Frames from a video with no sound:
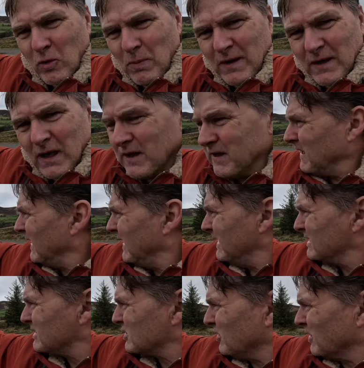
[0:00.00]
up on the, on the
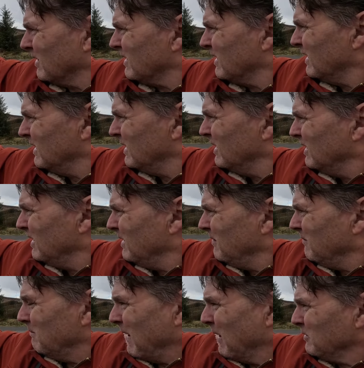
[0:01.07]
hills or the
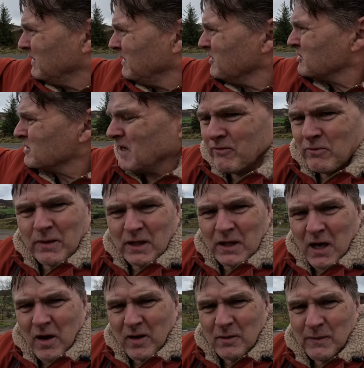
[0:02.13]
mountains, if you want to
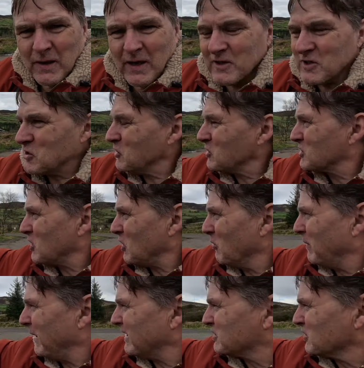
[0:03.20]
call them there. It's just so
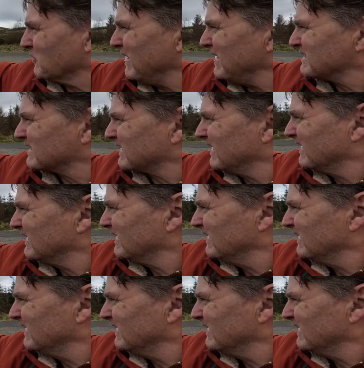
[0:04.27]
picturesque.